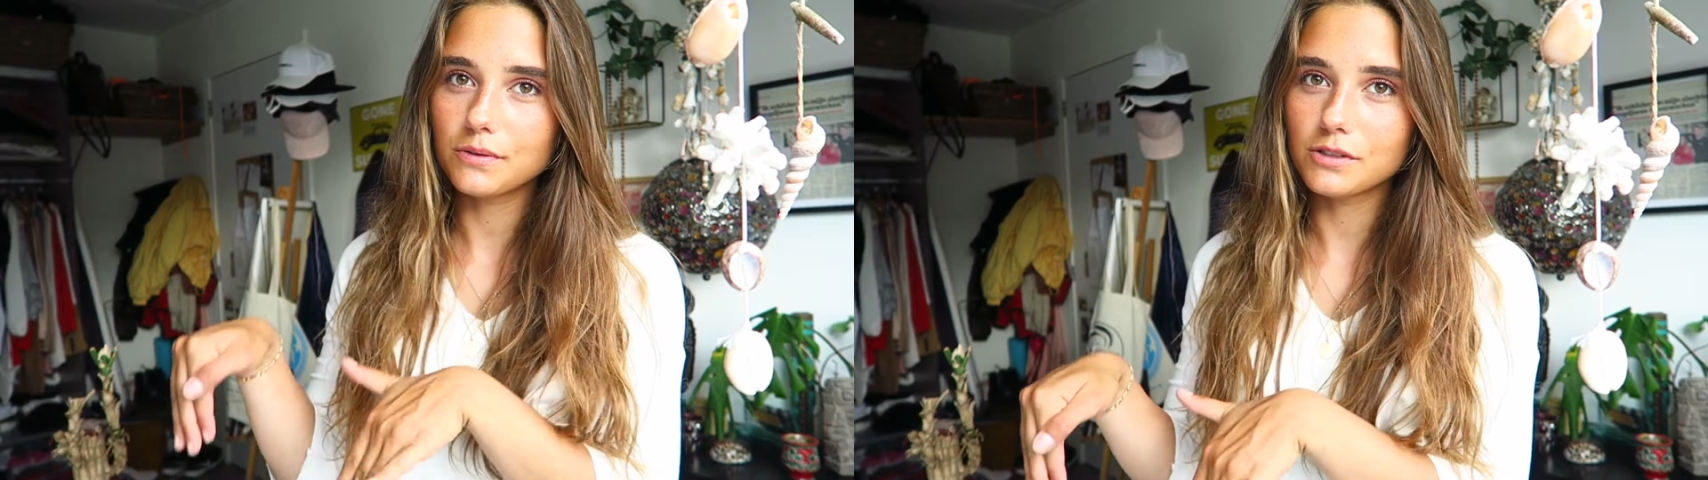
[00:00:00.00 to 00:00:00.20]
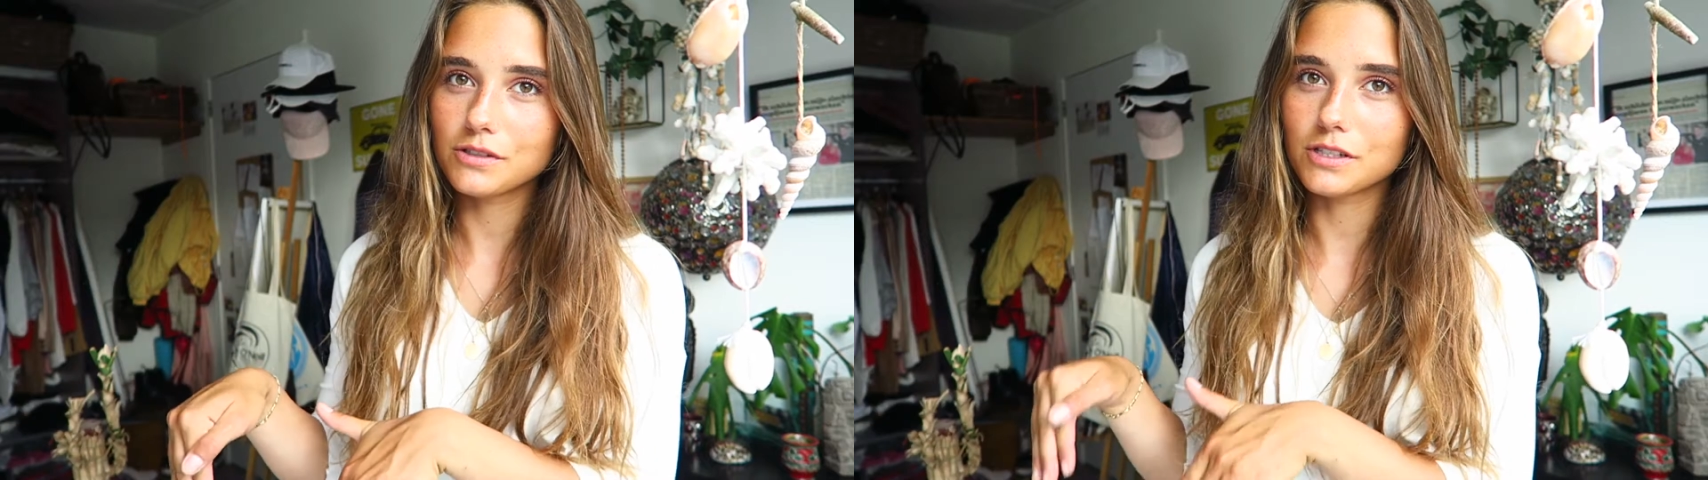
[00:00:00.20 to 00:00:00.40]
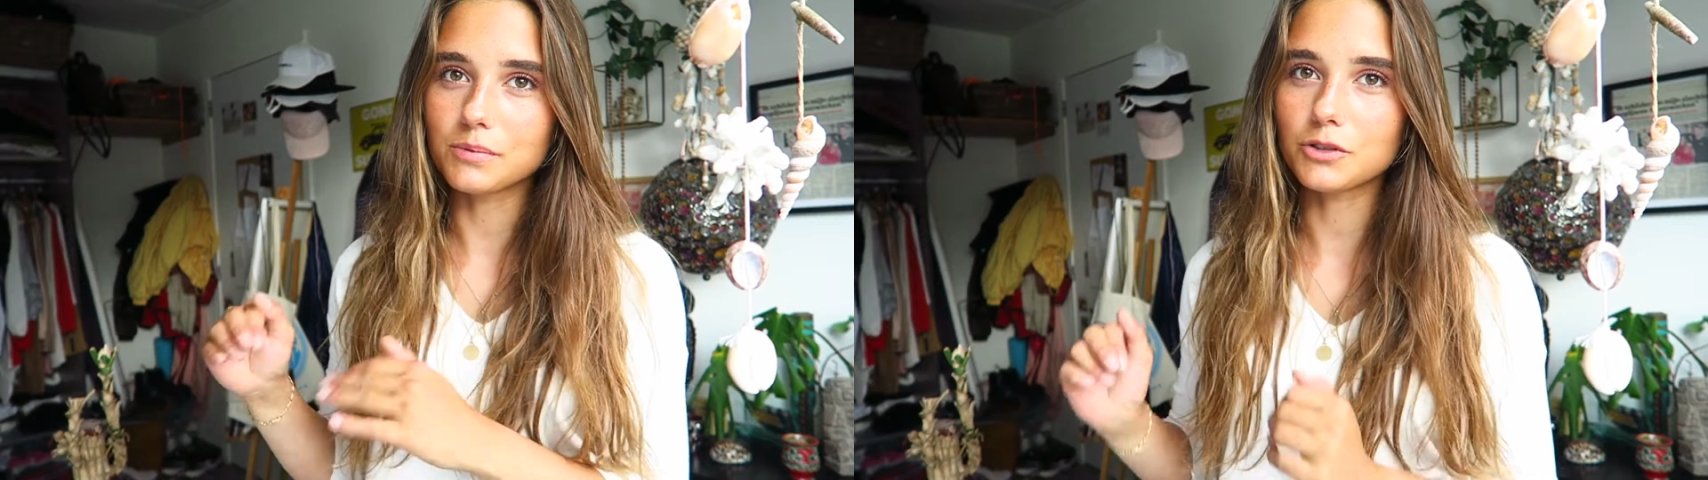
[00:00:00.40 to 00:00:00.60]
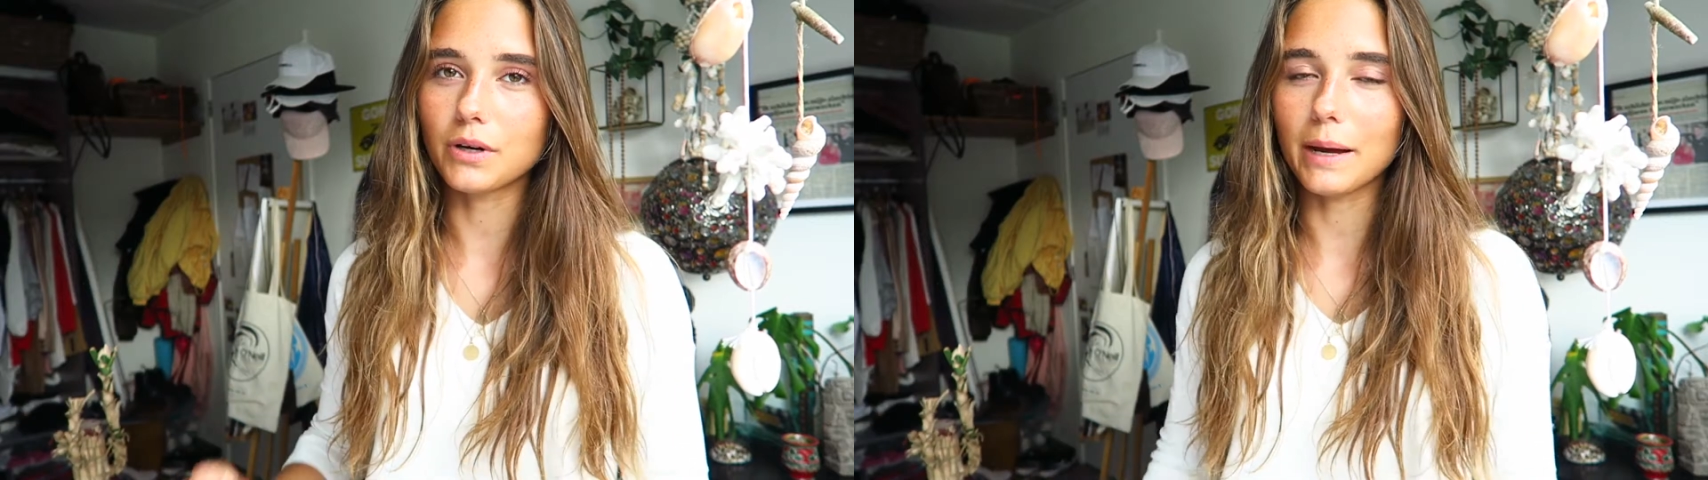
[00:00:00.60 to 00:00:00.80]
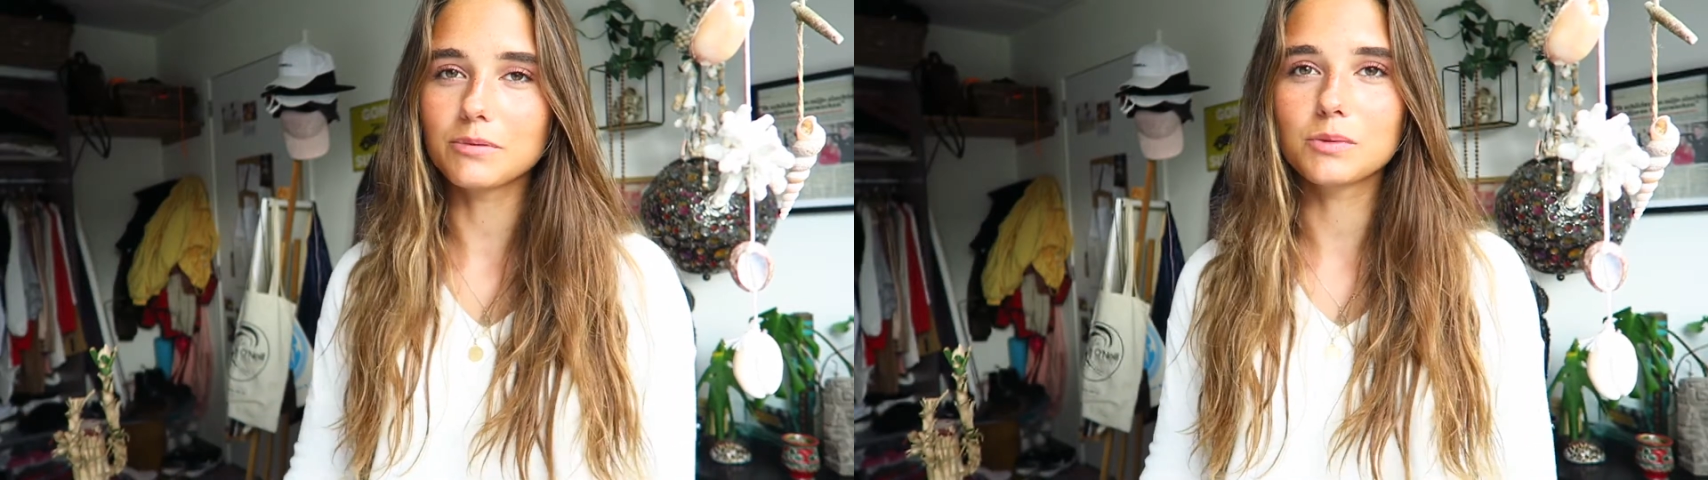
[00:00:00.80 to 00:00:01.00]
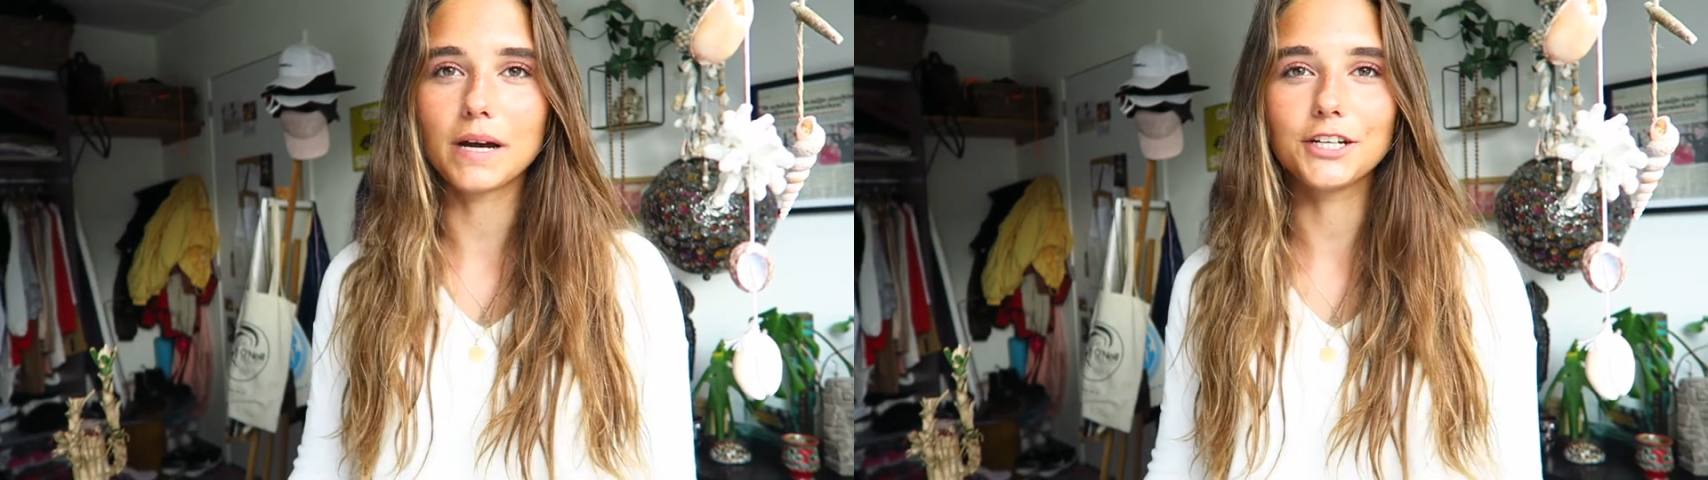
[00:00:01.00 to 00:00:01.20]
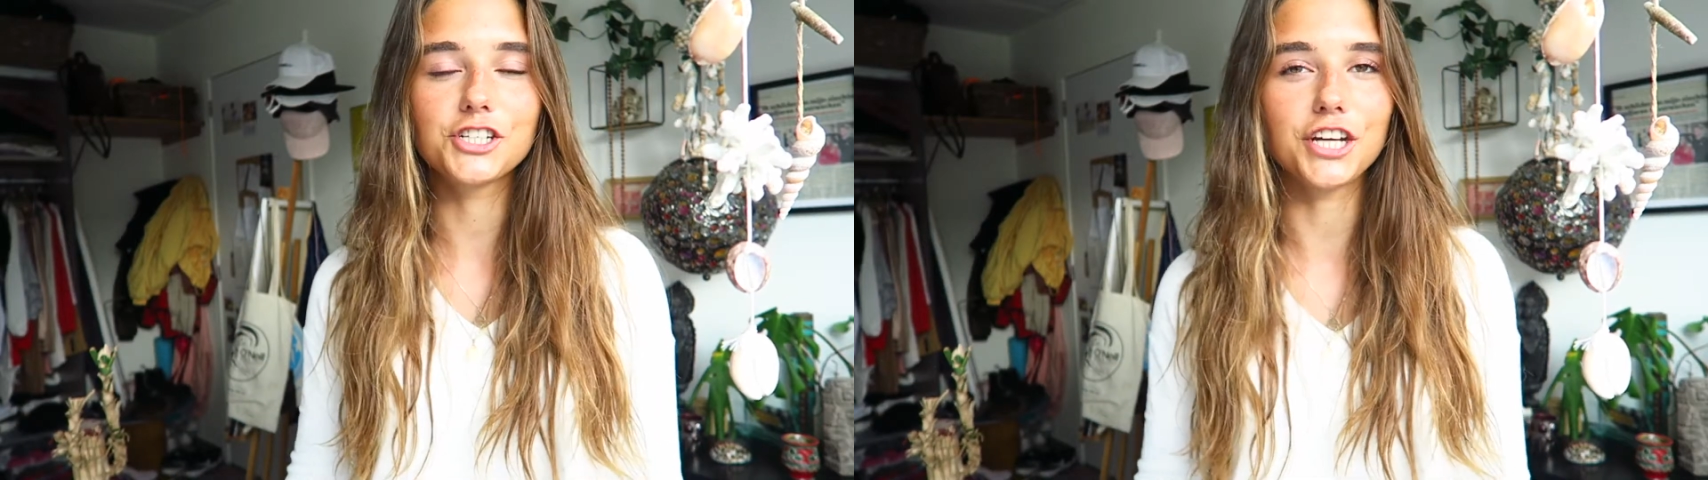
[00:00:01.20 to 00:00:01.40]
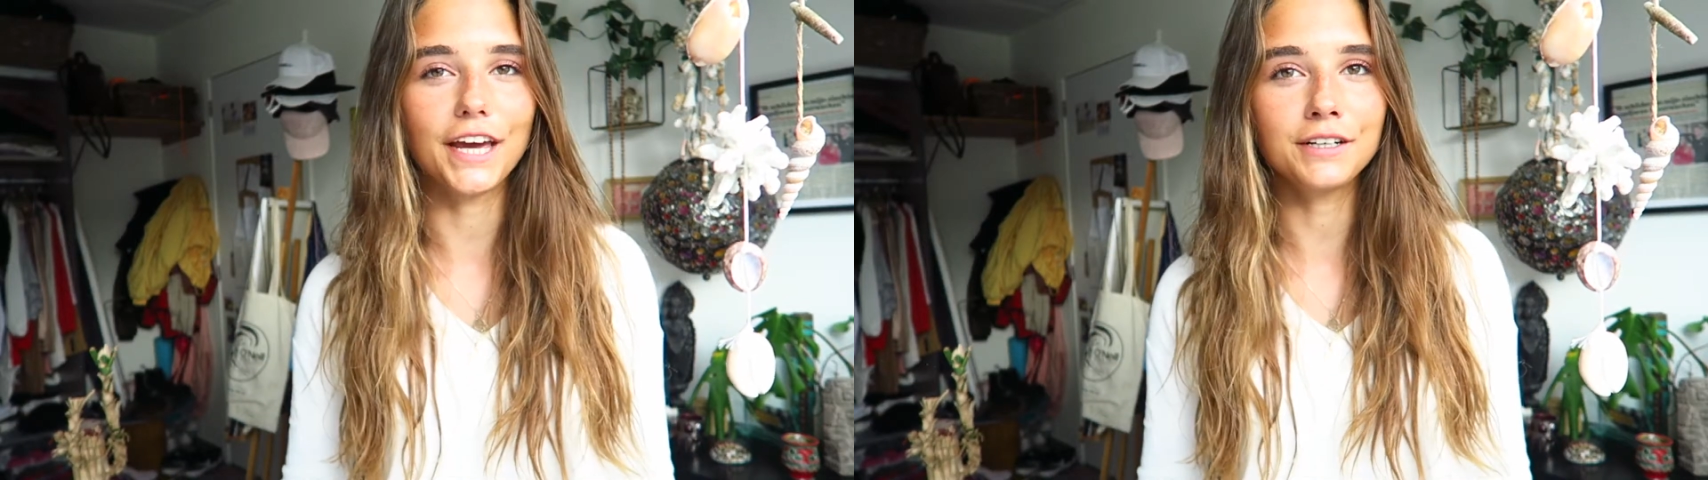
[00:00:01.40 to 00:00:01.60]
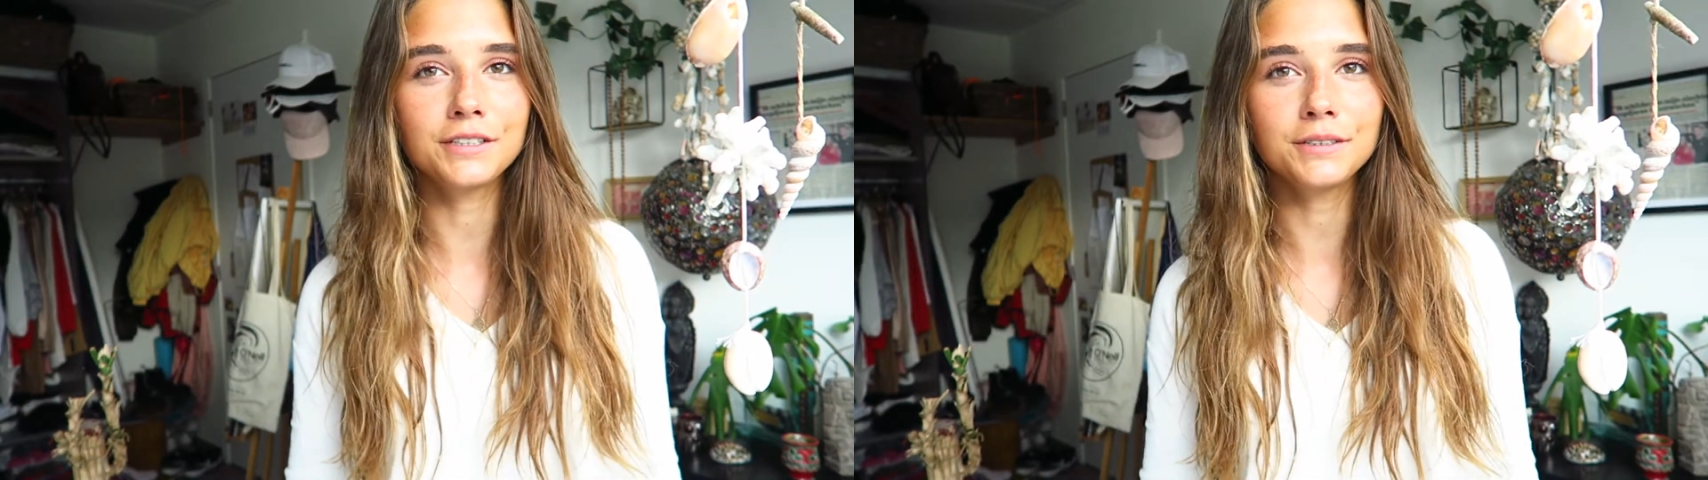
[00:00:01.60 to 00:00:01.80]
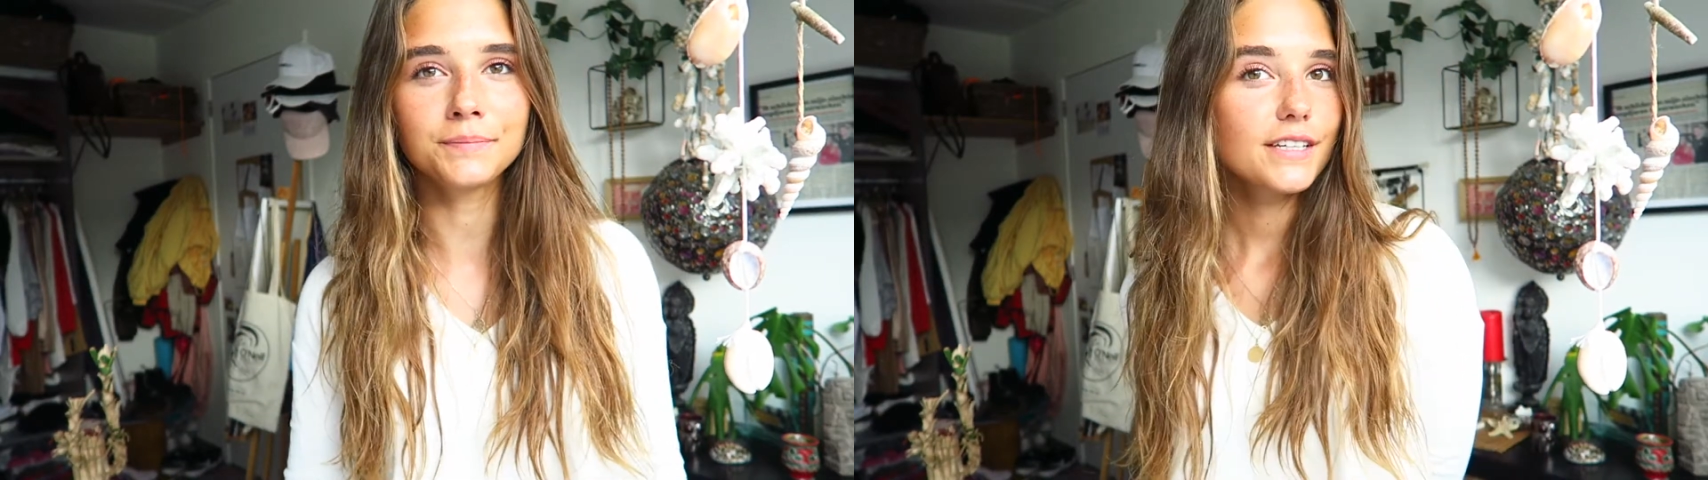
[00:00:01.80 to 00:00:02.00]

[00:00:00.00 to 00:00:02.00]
subscribe to my channel.